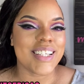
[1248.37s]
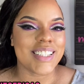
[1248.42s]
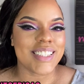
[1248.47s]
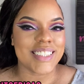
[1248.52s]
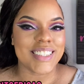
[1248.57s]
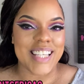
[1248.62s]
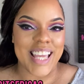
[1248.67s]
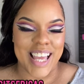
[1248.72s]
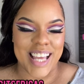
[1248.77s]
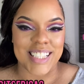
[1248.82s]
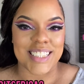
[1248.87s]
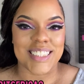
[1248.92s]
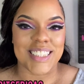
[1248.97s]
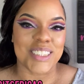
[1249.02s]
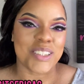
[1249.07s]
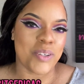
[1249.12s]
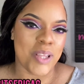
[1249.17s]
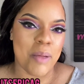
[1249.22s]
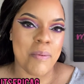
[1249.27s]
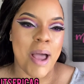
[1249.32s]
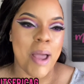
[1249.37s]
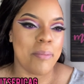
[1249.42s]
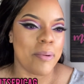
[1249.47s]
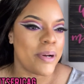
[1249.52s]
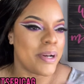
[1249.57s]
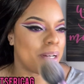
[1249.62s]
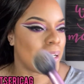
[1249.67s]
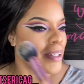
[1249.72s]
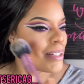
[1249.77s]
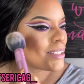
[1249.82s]
Yes, the toilet
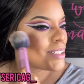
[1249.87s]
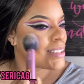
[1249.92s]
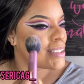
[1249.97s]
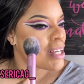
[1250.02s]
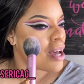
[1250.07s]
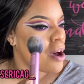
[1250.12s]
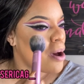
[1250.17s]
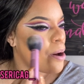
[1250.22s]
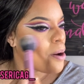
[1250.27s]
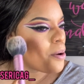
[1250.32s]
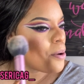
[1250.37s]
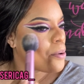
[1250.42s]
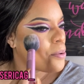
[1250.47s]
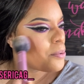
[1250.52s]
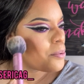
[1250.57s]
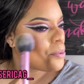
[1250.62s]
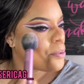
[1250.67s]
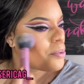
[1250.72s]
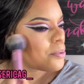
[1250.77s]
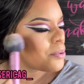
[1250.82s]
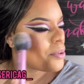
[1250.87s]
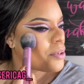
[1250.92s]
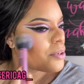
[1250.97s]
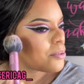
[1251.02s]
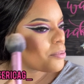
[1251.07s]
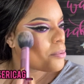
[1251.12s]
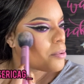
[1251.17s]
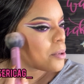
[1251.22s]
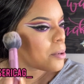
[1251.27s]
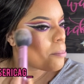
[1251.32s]
paper. So
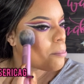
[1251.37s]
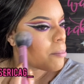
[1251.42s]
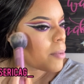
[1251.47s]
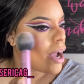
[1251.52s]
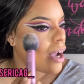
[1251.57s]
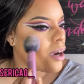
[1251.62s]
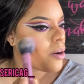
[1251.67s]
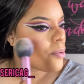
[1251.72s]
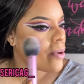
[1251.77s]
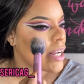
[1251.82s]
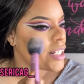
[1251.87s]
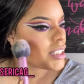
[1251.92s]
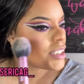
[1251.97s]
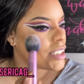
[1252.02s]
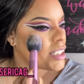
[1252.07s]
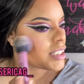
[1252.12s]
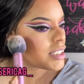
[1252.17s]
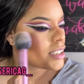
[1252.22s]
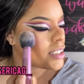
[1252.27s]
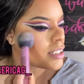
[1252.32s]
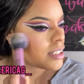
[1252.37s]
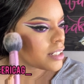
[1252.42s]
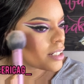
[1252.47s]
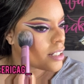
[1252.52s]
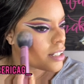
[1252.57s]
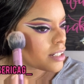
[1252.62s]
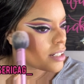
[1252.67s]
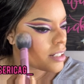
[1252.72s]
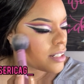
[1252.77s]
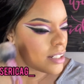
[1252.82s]
my question
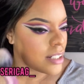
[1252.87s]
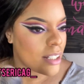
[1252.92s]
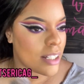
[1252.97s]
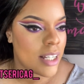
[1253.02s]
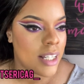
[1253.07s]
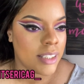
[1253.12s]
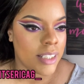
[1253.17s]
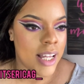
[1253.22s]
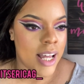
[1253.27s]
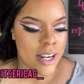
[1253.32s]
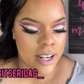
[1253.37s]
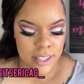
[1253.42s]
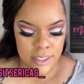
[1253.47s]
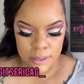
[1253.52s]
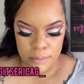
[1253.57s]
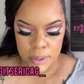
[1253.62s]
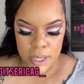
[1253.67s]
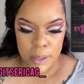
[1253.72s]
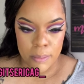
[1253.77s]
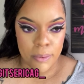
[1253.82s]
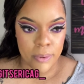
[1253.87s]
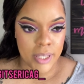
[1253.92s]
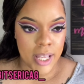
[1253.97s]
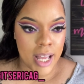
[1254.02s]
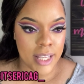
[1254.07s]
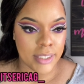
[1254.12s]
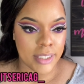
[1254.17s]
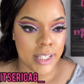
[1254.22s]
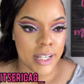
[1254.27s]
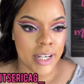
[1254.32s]
to a lot of the people
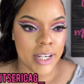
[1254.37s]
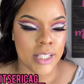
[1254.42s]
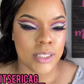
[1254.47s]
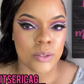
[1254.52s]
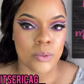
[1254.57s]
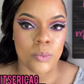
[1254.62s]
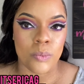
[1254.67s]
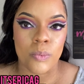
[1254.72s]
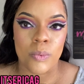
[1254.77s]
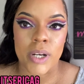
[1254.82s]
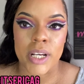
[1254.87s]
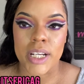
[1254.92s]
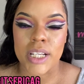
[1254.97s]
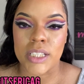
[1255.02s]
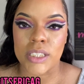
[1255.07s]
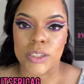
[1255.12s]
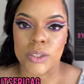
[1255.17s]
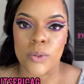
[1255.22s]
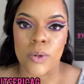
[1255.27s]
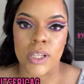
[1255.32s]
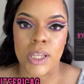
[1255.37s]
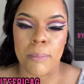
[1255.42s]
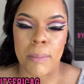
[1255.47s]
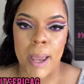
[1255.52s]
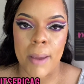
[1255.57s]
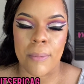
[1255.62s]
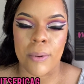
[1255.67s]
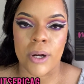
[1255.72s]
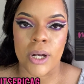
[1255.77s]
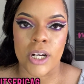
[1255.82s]
out there is, what is toilet
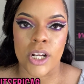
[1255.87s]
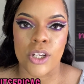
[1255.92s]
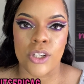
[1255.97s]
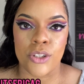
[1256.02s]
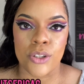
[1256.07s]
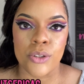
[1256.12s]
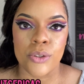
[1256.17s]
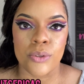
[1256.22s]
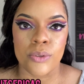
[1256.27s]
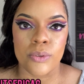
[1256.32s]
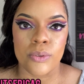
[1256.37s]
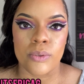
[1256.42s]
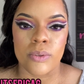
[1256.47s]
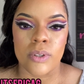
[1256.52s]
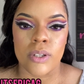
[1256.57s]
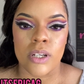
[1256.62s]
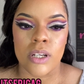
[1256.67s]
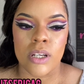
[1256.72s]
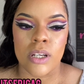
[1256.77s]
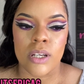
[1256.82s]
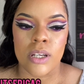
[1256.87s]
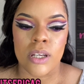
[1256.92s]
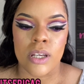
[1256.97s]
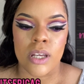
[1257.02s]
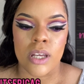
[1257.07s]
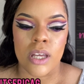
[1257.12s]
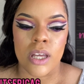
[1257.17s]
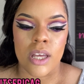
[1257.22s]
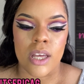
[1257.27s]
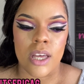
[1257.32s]
paper gonna do
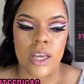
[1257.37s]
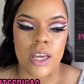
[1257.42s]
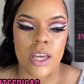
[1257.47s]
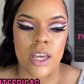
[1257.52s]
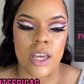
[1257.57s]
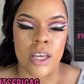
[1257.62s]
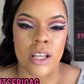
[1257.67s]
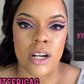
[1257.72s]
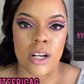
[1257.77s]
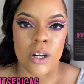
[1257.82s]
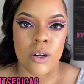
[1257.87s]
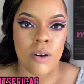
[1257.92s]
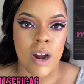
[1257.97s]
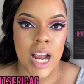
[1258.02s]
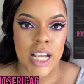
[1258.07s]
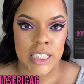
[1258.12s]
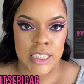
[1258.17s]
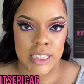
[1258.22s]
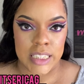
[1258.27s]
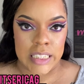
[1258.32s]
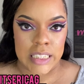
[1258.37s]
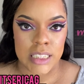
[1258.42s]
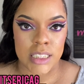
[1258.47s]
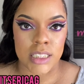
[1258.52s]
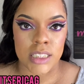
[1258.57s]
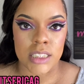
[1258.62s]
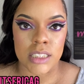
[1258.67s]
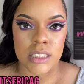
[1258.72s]
in a crisis?